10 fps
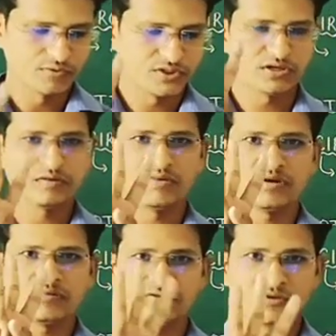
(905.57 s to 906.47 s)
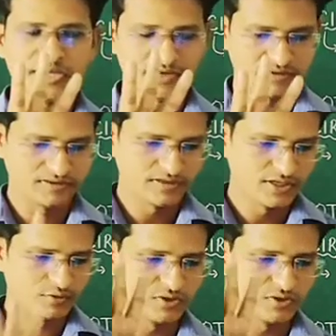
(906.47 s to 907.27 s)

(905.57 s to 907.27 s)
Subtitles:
question number 3,